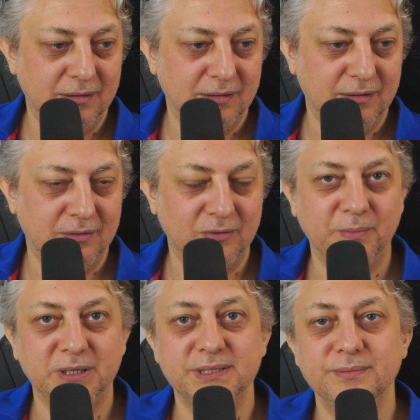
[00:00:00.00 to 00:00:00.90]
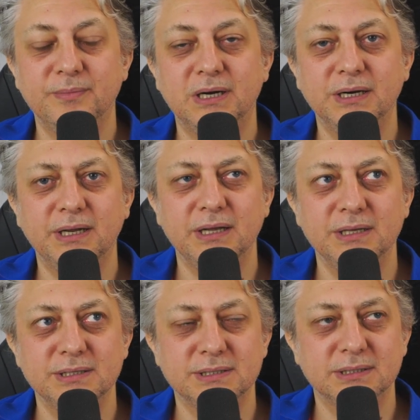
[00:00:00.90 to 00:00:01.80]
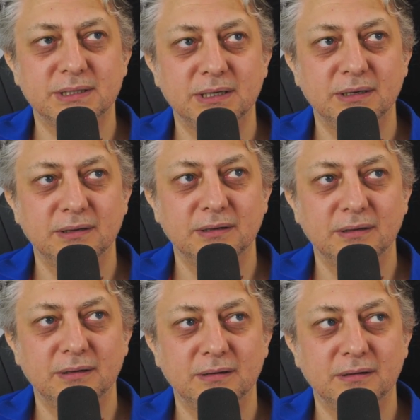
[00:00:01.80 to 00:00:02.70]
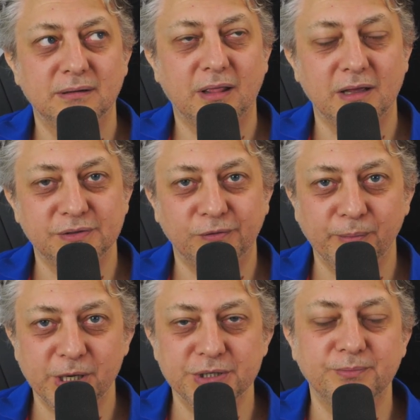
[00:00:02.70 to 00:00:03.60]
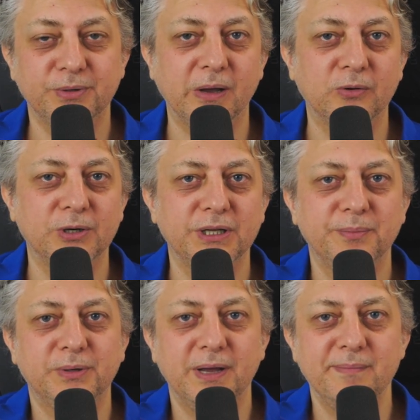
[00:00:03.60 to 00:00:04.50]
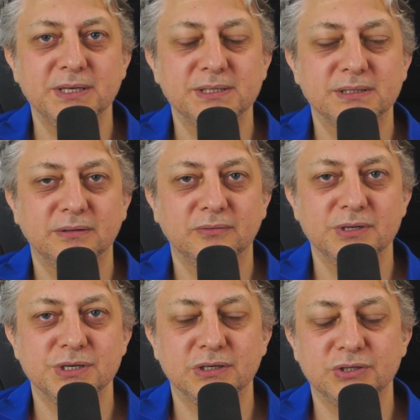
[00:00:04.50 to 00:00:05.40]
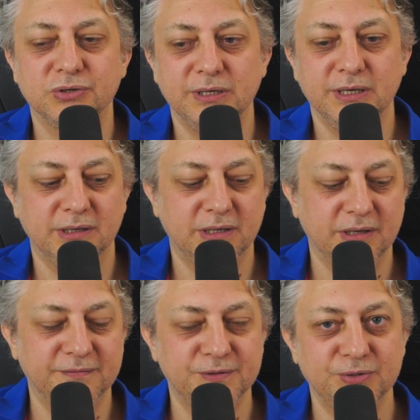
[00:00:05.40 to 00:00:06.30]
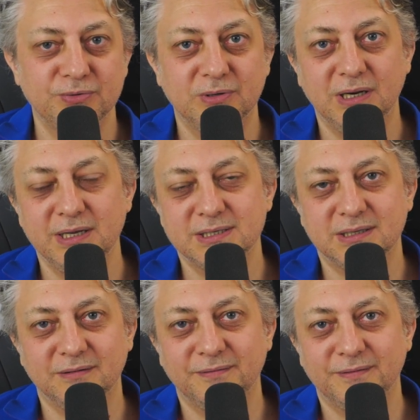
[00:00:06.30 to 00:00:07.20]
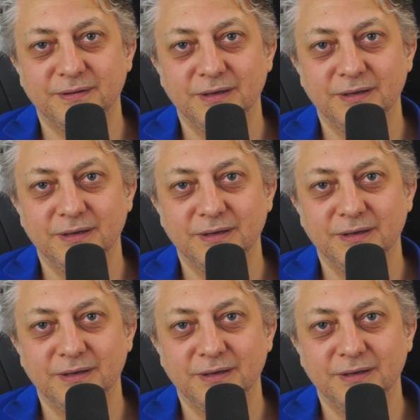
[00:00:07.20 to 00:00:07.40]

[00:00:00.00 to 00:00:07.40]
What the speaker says: Robert C. Martin's transformation priority premise, which actually gives you a list of